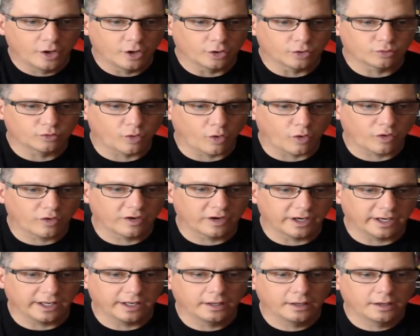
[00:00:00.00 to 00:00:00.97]

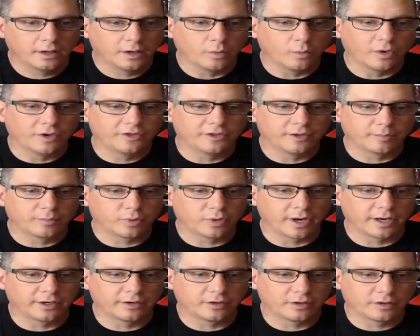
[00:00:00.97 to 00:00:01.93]
Rory with the
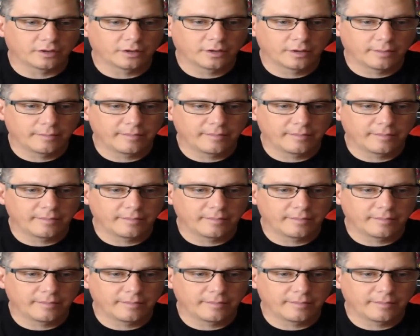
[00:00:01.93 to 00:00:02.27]
Predator